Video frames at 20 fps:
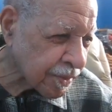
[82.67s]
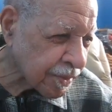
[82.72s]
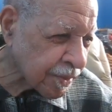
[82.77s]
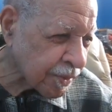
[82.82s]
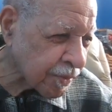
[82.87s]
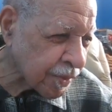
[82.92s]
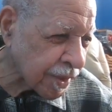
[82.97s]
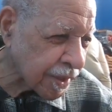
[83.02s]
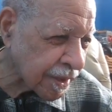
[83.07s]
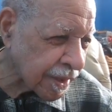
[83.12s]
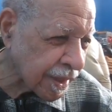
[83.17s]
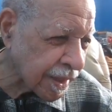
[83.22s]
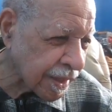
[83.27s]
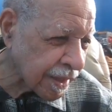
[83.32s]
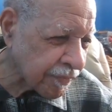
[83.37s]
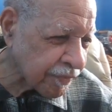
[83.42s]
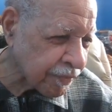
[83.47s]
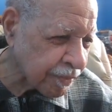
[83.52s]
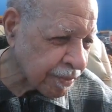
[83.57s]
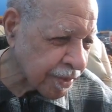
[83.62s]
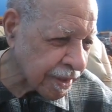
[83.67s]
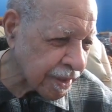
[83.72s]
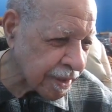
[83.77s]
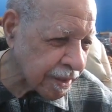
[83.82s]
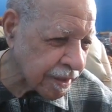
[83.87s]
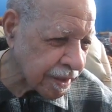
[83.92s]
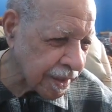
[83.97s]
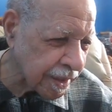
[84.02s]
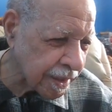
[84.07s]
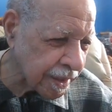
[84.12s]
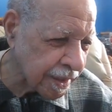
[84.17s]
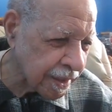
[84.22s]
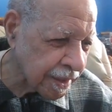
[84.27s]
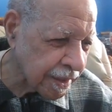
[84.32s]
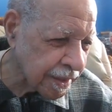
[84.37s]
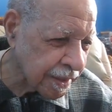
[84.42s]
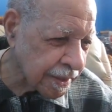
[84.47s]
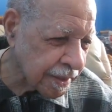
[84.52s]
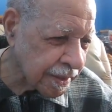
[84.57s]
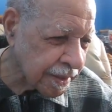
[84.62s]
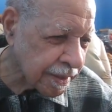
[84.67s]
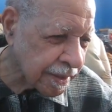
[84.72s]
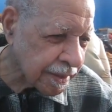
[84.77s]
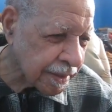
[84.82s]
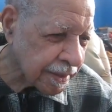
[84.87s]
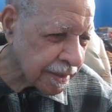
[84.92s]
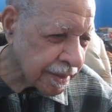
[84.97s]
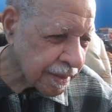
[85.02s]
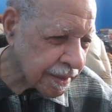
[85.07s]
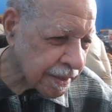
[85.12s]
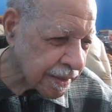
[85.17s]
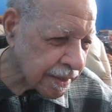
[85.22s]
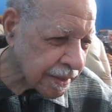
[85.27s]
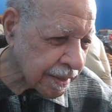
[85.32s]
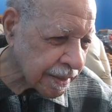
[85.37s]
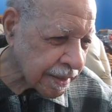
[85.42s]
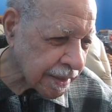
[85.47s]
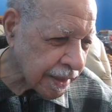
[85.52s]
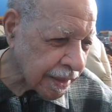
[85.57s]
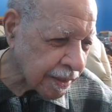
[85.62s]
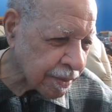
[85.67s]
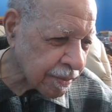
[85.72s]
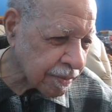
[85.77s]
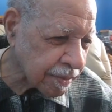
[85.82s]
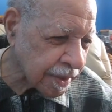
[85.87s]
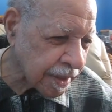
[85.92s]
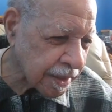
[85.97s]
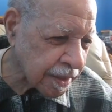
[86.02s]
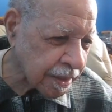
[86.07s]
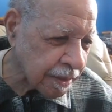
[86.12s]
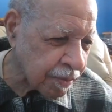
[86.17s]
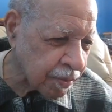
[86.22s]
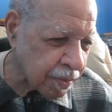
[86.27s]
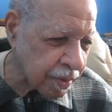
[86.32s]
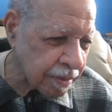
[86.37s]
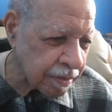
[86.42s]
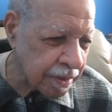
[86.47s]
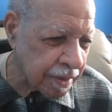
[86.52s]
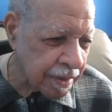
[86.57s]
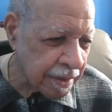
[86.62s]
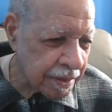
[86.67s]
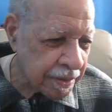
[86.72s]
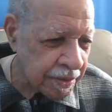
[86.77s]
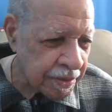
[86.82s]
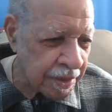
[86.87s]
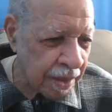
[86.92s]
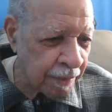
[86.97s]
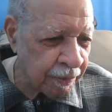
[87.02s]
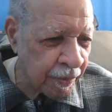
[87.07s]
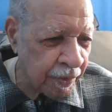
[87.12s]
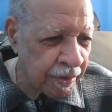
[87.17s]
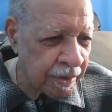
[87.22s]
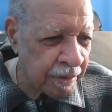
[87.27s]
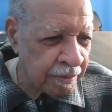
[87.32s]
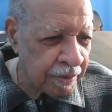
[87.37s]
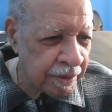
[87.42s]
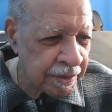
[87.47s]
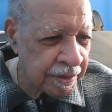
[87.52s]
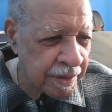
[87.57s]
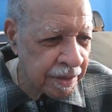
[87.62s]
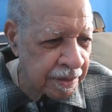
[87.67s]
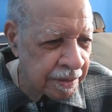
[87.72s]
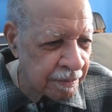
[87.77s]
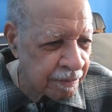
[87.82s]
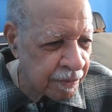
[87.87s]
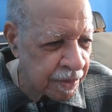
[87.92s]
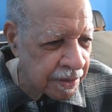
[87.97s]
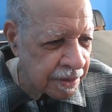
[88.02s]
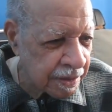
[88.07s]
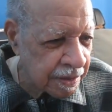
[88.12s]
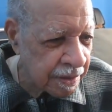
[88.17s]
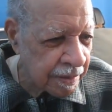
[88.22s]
Well, hard for me to say. I don't guess he would have jumped on him or nothing, but